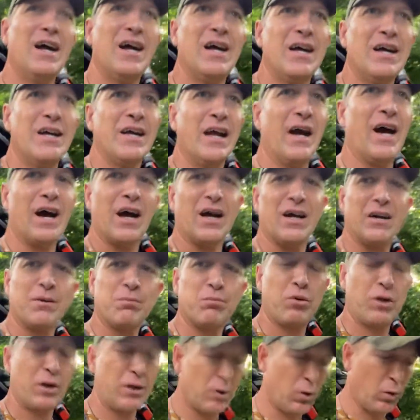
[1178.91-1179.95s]
yeah,
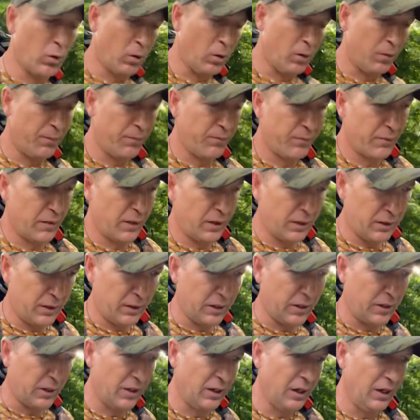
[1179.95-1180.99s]
pretty cool, and
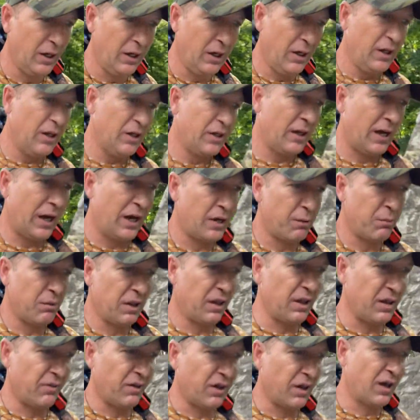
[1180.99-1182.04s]
uh, sad to be
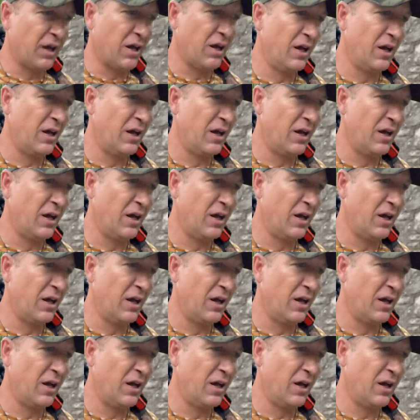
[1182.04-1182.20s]
leaving,